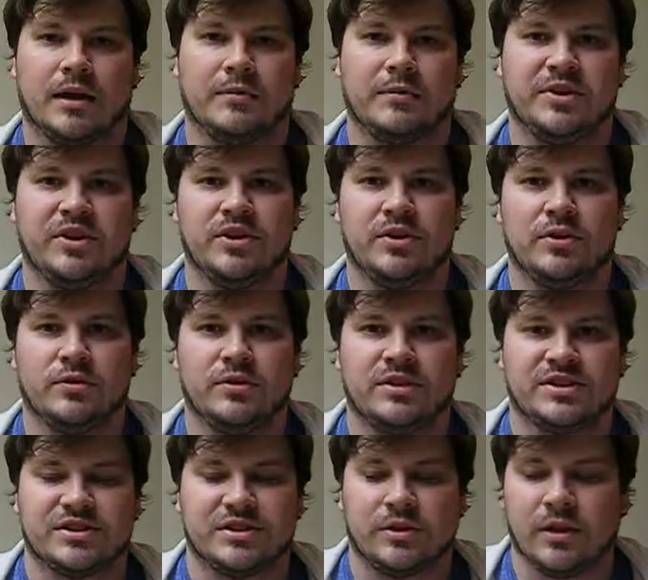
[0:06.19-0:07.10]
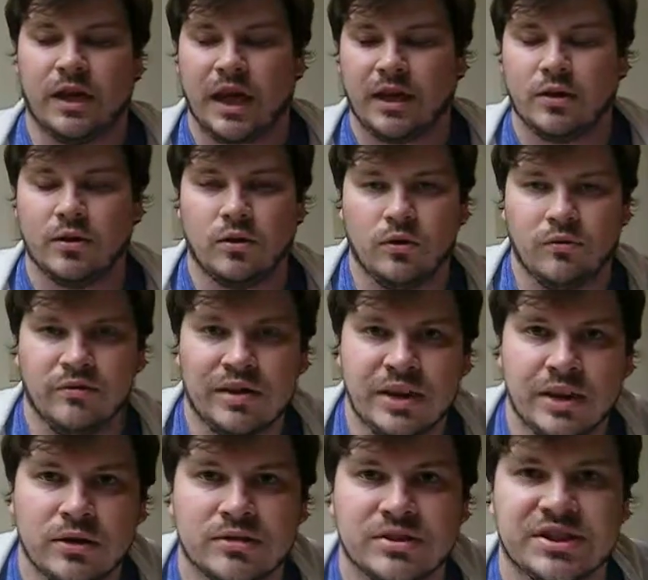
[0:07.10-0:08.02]
coming to you to start a new
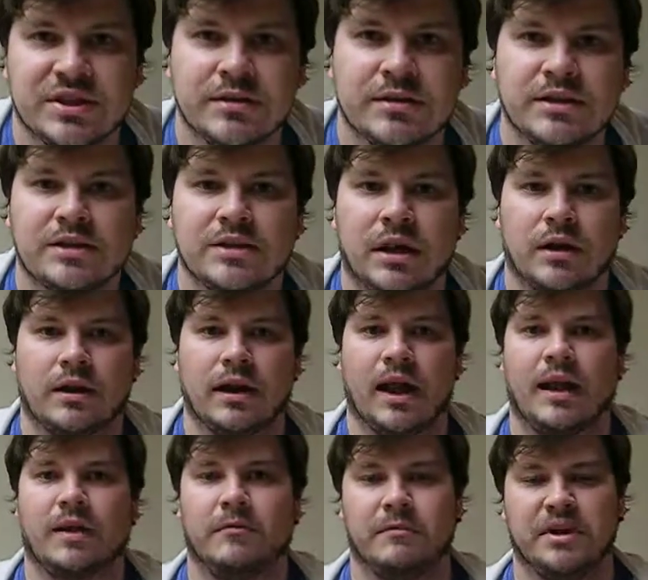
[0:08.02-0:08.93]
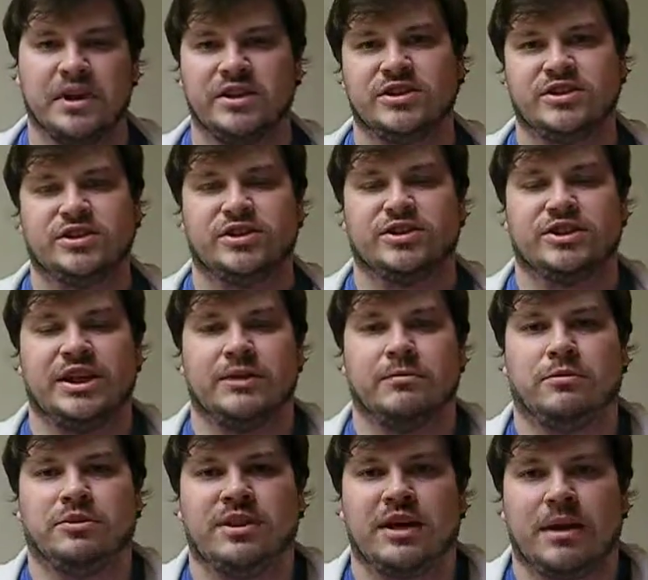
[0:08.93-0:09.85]
video series on a miniature
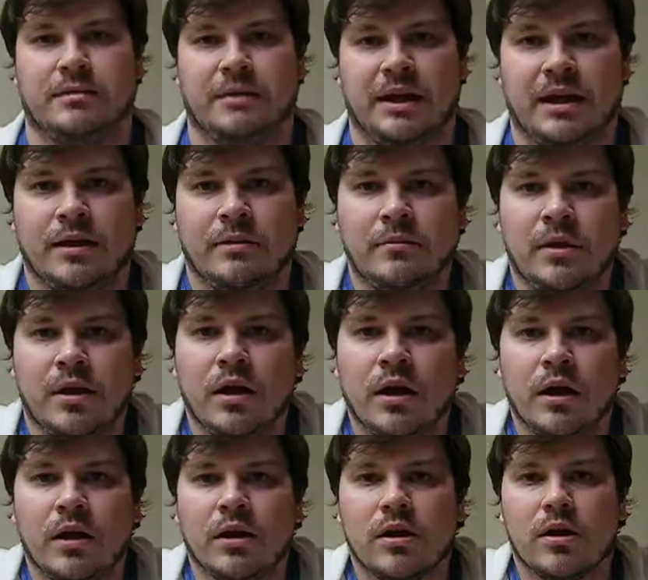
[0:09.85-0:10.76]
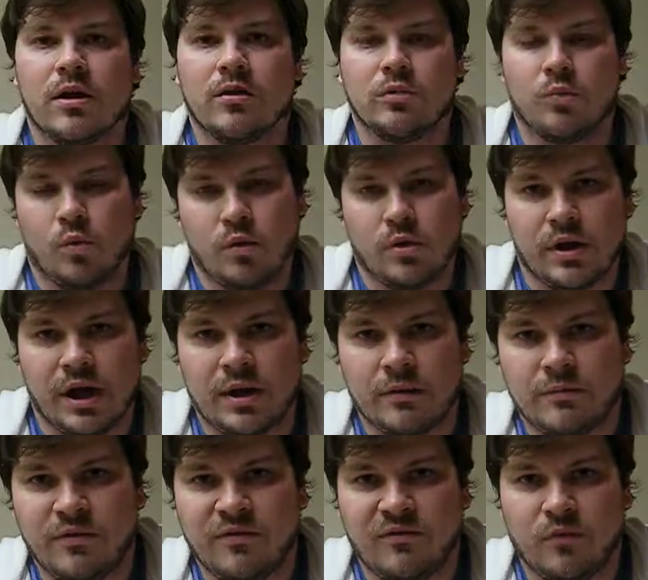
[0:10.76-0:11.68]
tabletop game called
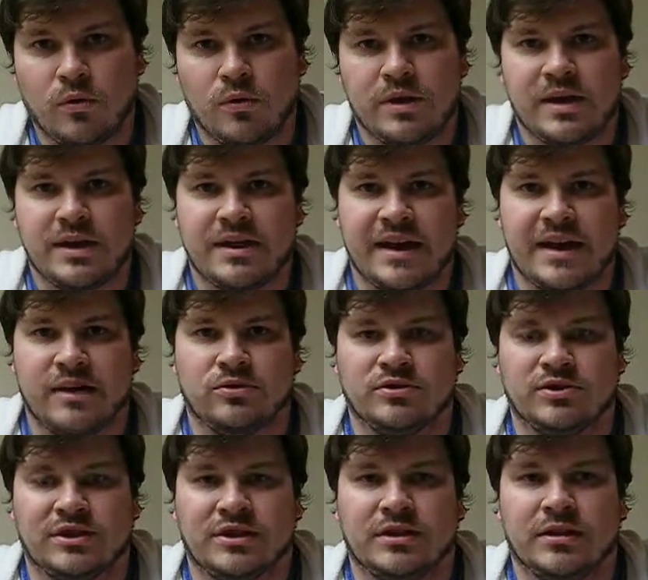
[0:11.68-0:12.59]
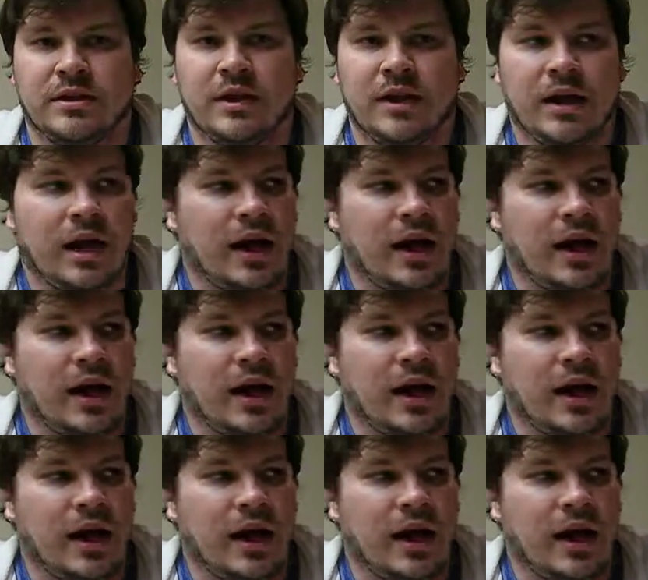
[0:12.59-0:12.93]
Warhammer 40,000.